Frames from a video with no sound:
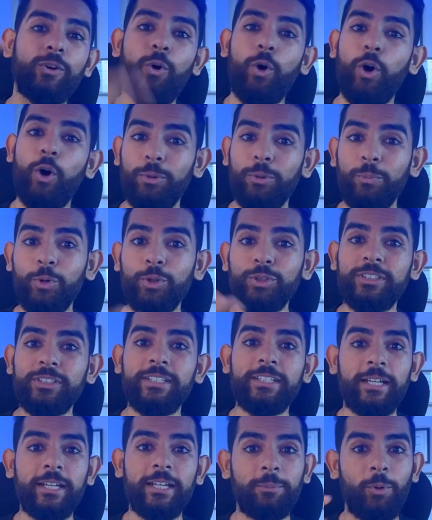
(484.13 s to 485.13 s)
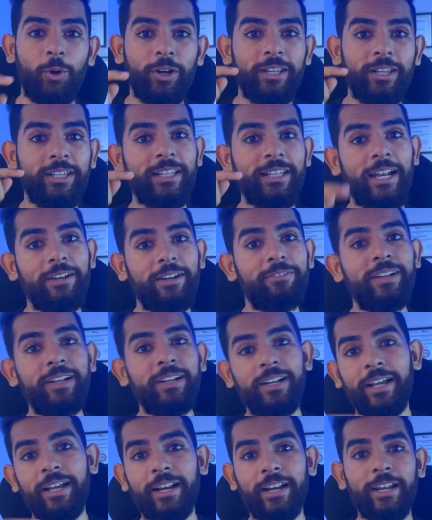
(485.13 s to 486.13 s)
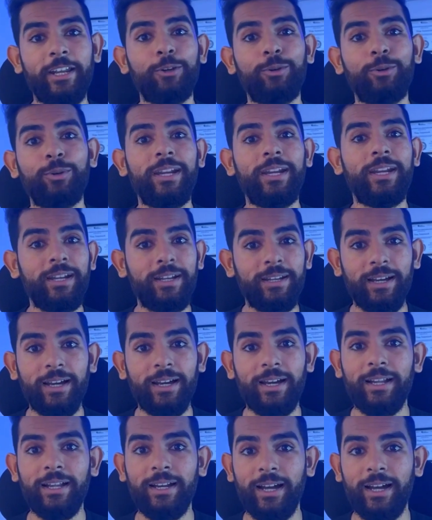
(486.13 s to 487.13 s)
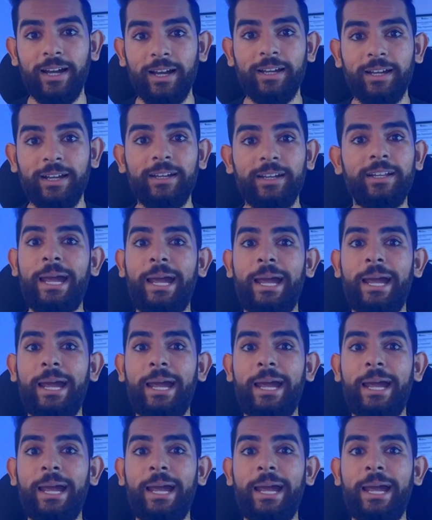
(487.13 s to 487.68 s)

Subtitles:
hormones in our body that will regulate our hunger,